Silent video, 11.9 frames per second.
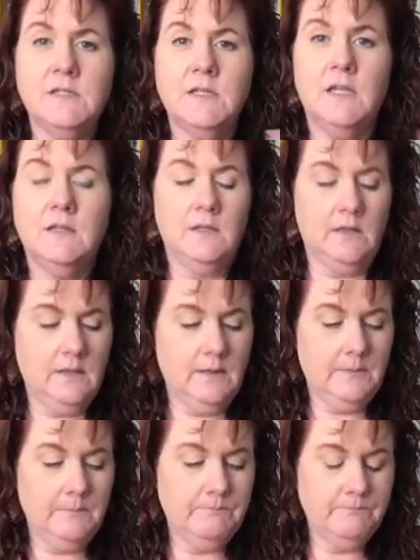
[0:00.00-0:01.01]
to get the
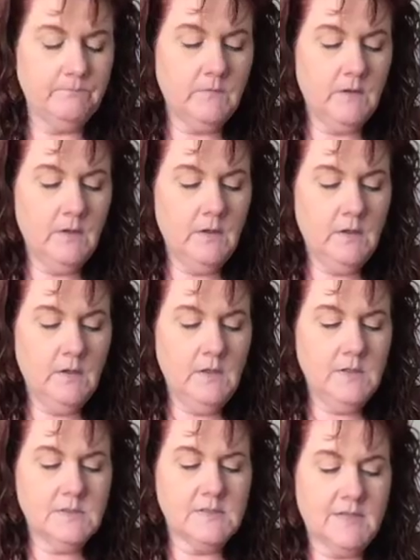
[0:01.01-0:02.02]

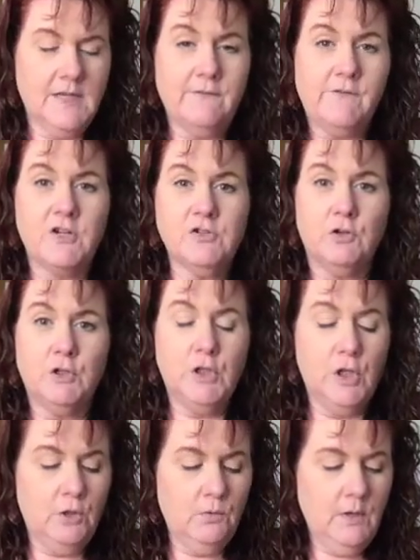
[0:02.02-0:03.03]
just to get a fresher
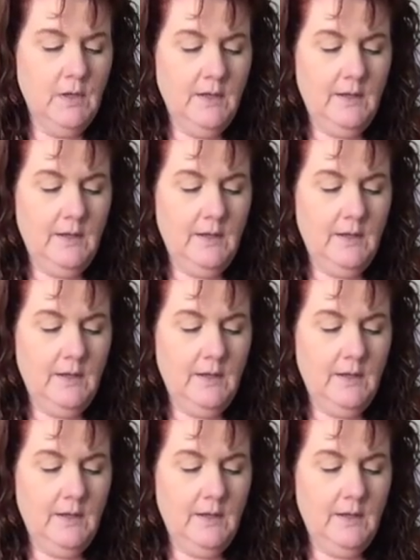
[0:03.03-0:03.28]
glow.